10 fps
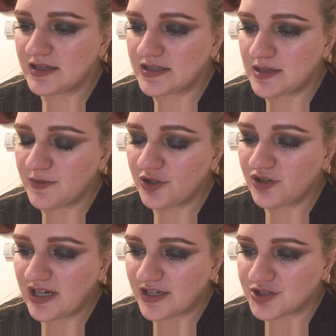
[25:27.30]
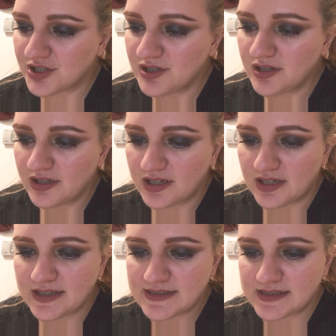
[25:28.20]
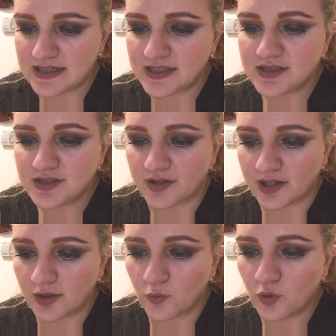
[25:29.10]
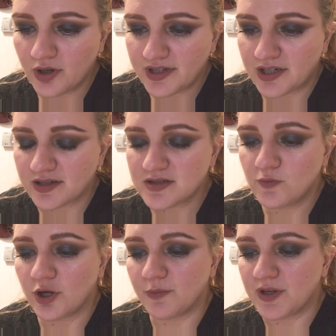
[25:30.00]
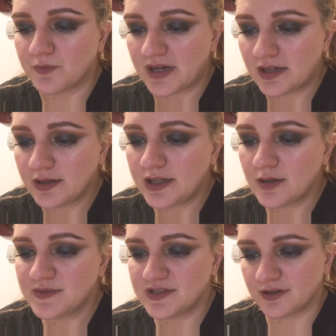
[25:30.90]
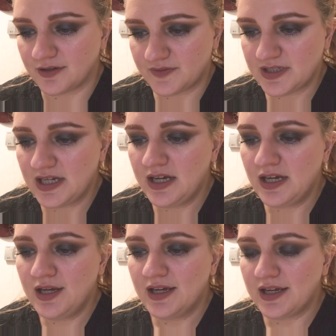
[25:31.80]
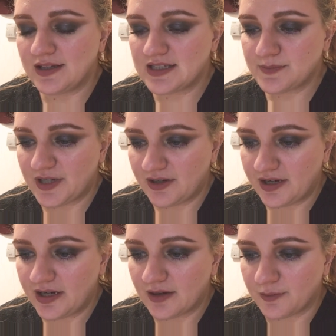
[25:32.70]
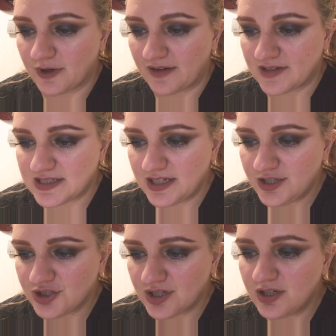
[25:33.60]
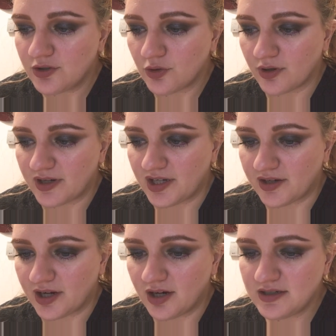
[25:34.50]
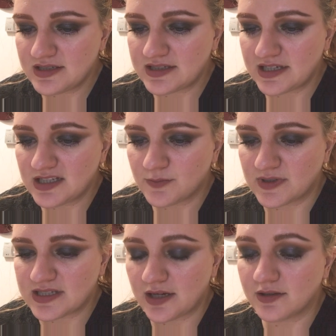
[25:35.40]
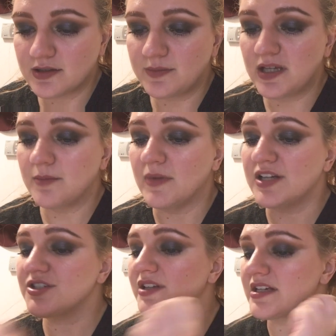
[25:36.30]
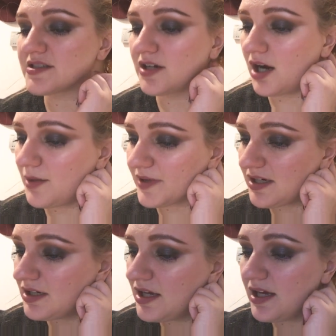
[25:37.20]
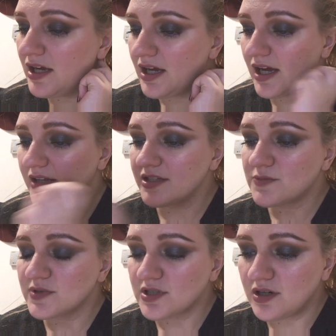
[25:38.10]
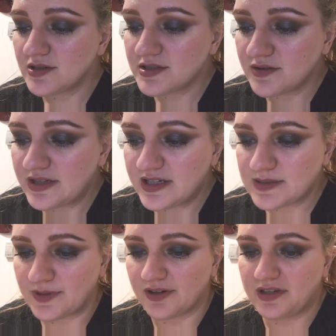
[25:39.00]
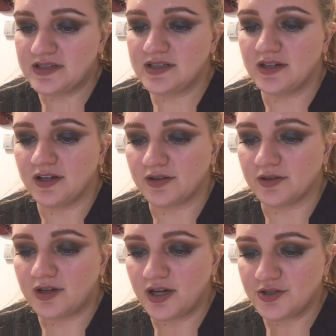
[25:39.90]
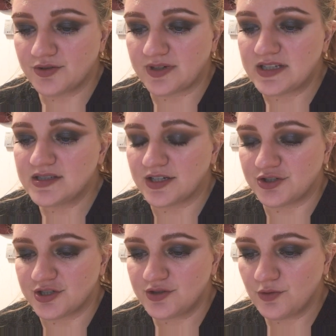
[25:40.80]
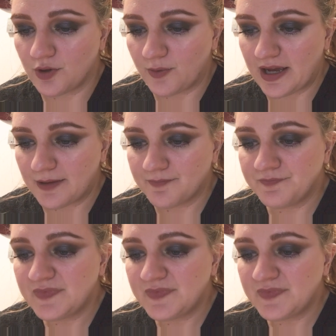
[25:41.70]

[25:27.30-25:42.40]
The diminution in incidence during the war years will be readily observed. In this period of privatization, coronary heart disease was held to be much less common, and this was also the experience in other countries, such as Norway.